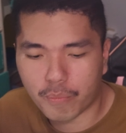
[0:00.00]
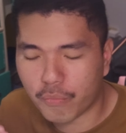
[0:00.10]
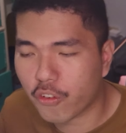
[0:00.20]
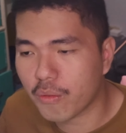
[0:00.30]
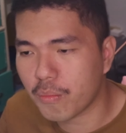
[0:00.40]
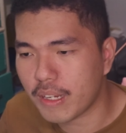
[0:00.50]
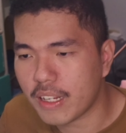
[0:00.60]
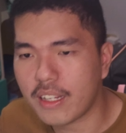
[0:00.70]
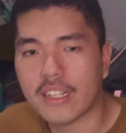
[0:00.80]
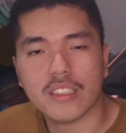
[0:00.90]
for
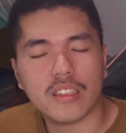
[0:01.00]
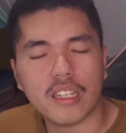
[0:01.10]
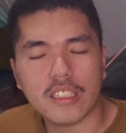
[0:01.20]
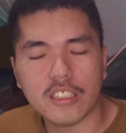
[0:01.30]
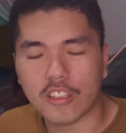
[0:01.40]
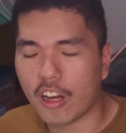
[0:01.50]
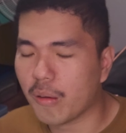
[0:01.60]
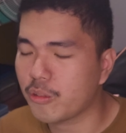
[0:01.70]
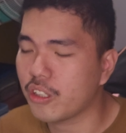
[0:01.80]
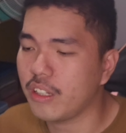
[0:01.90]
me. It's a decent
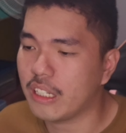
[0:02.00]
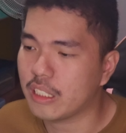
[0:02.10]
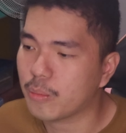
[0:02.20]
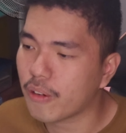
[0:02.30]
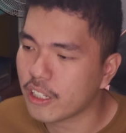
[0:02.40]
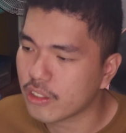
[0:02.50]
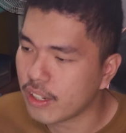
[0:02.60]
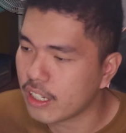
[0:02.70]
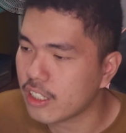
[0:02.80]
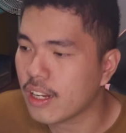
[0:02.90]
option in its price
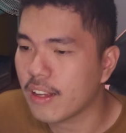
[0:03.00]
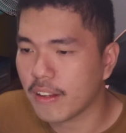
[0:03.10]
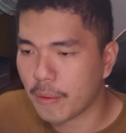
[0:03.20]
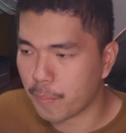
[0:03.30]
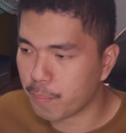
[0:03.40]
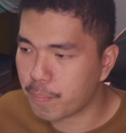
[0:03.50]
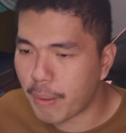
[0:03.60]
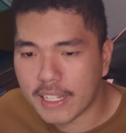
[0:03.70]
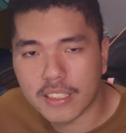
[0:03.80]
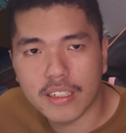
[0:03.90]
range,
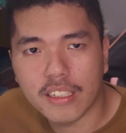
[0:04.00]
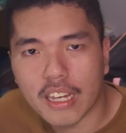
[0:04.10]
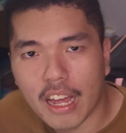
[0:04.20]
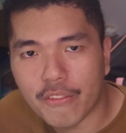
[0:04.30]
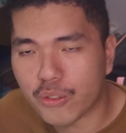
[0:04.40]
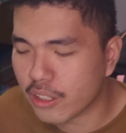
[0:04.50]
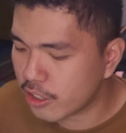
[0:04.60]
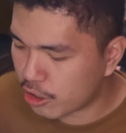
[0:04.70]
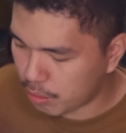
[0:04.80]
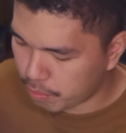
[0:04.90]
basically
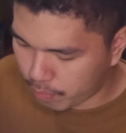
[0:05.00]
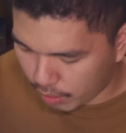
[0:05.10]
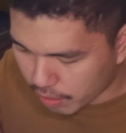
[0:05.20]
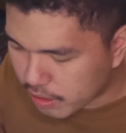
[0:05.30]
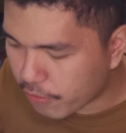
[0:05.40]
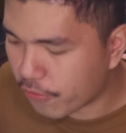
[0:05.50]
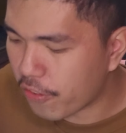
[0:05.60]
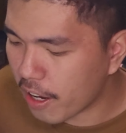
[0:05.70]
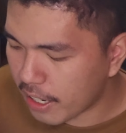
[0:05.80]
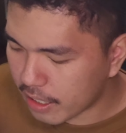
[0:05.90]
average. It's
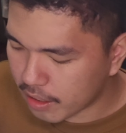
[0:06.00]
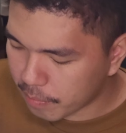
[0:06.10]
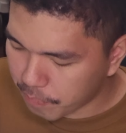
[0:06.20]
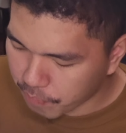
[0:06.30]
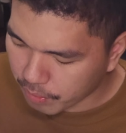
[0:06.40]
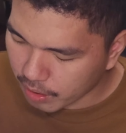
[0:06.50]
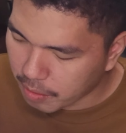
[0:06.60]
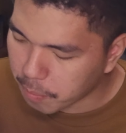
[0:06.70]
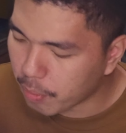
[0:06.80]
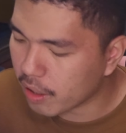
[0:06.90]
fine,
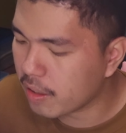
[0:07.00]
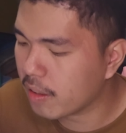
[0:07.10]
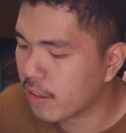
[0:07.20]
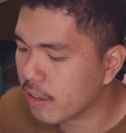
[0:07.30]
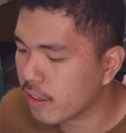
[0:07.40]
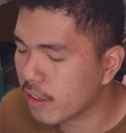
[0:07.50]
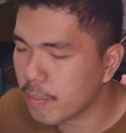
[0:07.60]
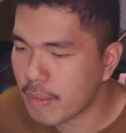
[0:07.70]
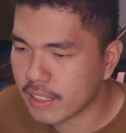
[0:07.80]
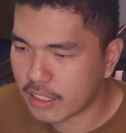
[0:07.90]
but the
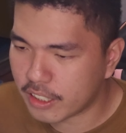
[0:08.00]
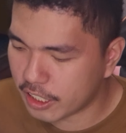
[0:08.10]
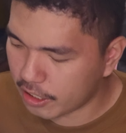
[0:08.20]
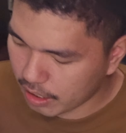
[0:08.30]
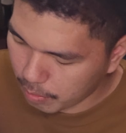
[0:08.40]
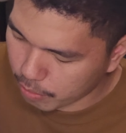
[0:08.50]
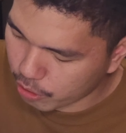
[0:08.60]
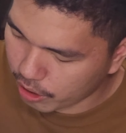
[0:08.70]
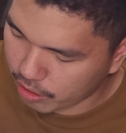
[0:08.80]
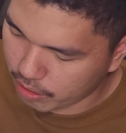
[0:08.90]
message here that I'm
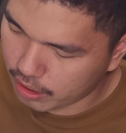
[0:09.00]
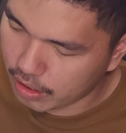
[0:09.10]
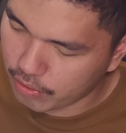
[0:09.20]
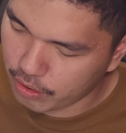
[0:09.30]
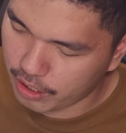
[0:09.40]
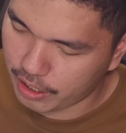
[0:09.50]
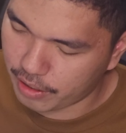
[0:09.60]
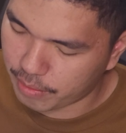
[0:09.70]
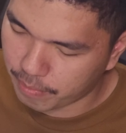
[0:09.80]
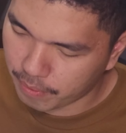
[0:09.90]
trying to give you
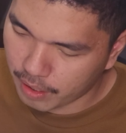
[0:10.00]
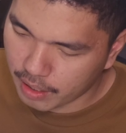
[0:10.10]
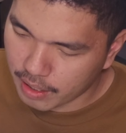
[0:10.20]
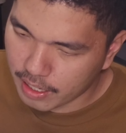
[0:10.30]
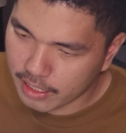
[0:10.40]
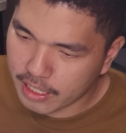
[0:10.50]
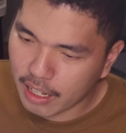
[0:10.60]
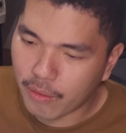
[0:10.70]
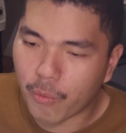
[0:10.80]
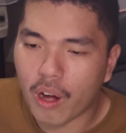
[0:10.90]
here is
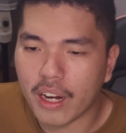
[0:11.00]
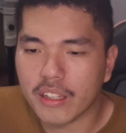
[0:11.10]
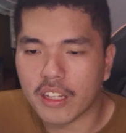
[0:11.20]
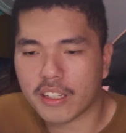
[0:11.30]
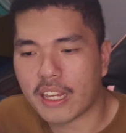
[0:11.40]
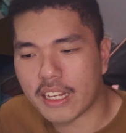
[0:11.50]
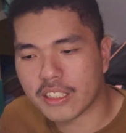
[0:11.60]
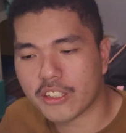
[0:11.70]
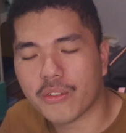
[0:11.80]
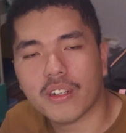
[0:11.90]
that while the
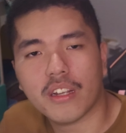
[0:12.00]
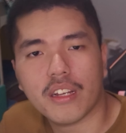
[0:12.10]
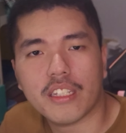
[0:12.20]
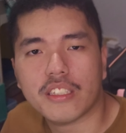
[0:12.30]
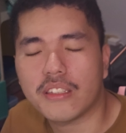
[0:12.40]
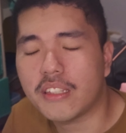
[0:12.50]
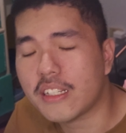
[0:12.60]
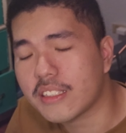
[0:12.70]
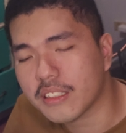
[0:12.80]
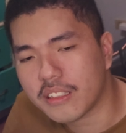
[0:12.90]
KZ Krila is
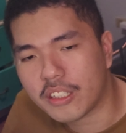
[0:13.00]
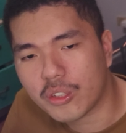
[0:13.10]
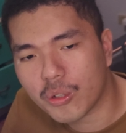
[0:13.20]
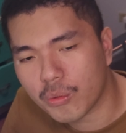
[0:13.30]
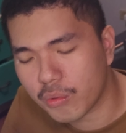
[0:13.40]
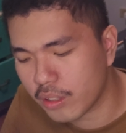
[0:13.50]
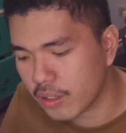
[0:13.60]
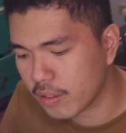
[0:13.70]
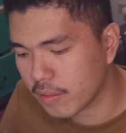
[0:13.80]
decently tuned,